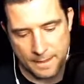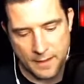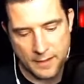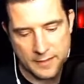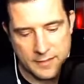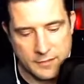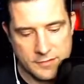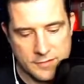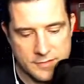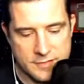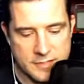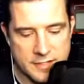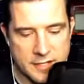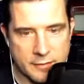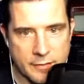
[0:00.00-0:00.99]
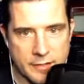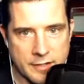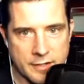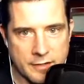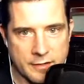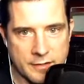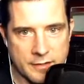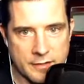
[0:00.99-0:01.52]
I can also see that right
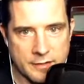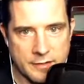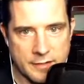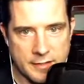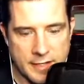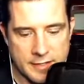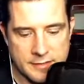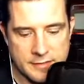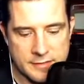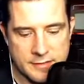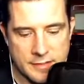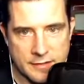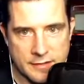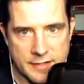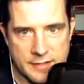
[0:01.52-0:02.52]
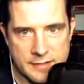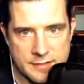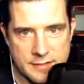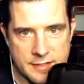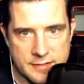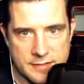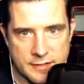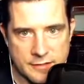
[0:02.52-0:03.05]
here in the nest. See how the nest is
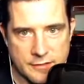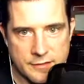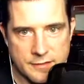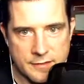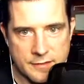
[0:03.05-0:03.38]
not centered?